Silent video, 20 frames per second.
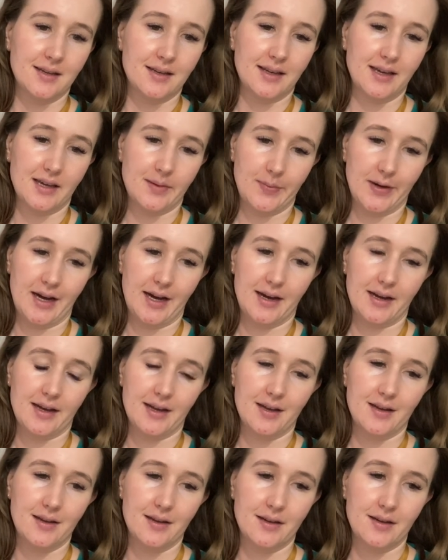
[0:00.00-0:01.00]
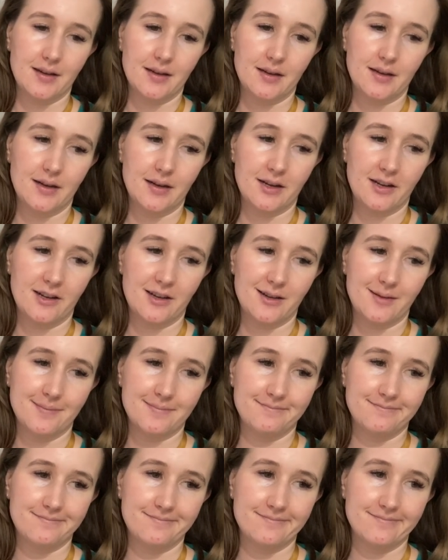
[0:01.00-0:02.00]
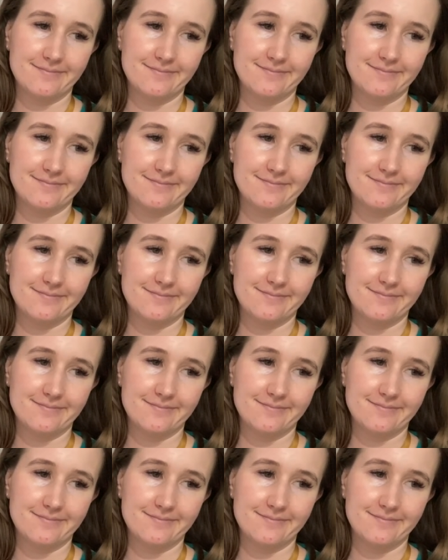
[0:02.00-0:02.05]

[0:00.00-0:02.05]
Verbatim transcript: kickback. Um,